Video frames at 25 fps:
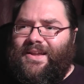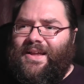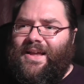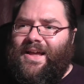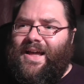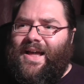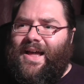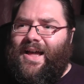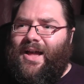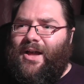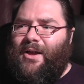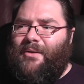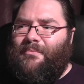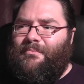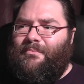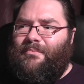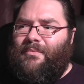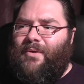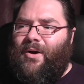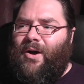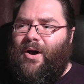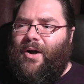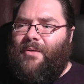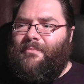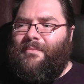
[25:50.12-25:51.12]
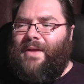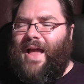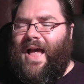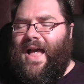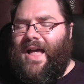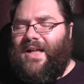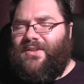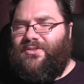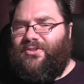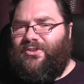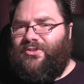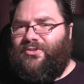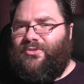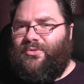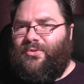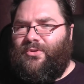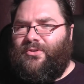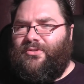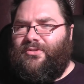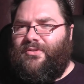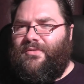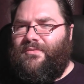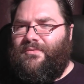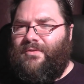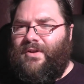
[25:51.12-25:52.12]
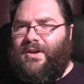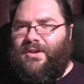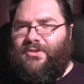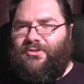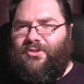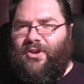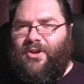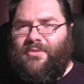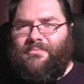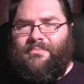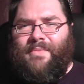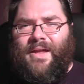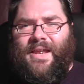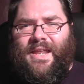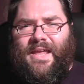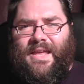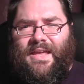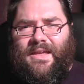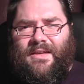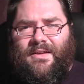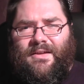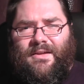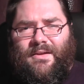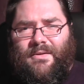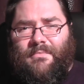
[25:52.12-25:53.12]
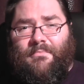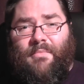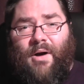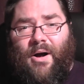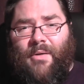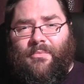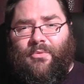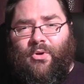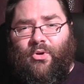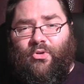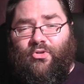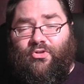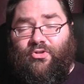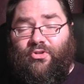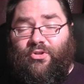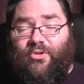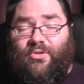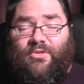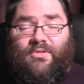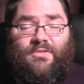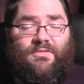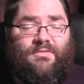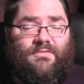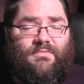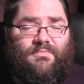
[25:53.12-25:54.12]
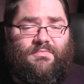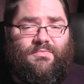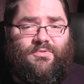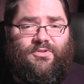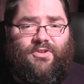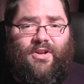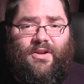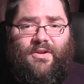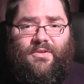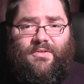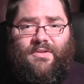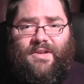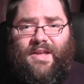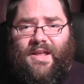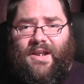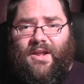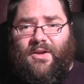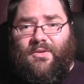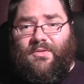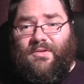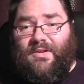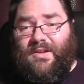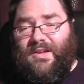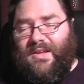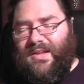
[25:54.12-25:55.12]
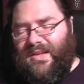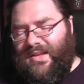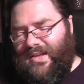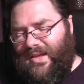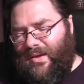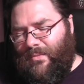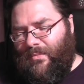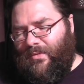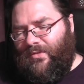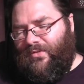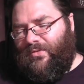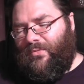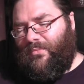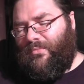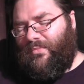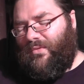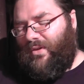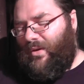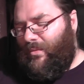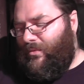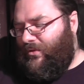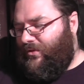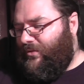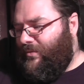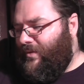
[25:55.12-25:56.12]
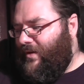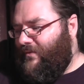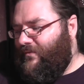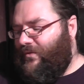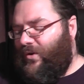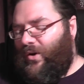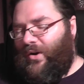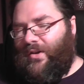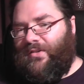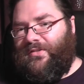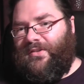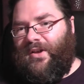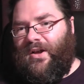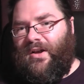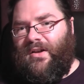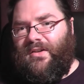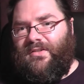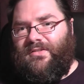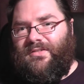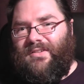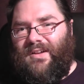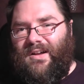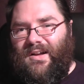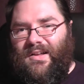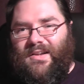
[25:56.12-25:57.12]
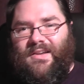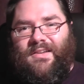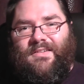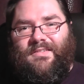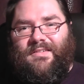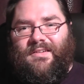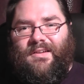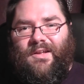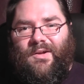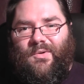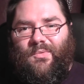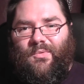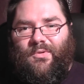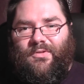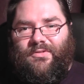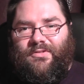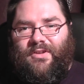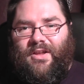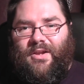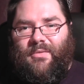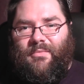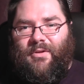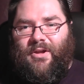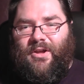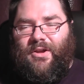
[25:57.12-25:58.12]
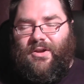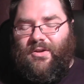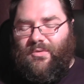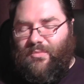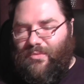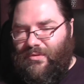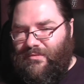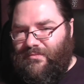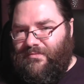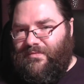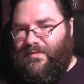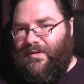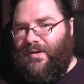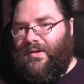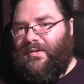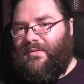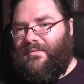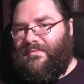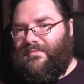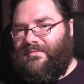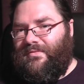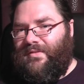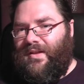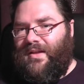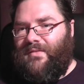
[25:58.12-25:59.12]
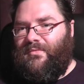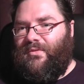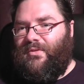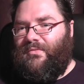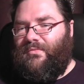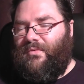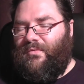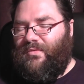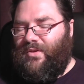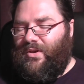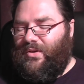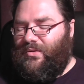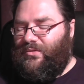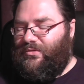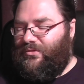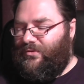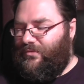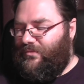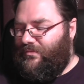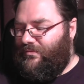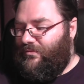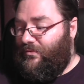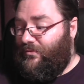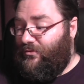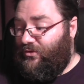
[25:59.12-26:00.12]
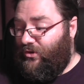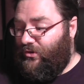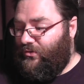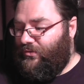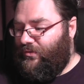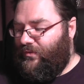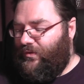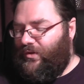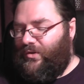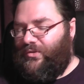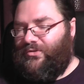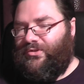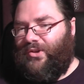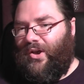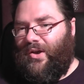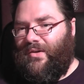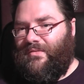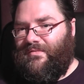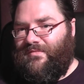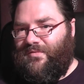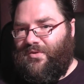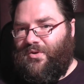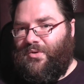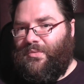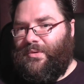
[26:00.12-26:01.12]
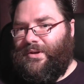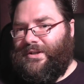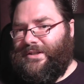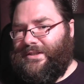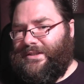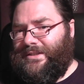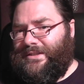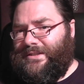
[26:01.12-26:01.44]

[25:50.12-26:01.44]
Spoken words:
I'm edging towards the Freak Show Mini, but I'm not sure. So, you know, give me some advice, guys. I need to know what's going to be a good one for flavoured reviews, juice reviews going forward.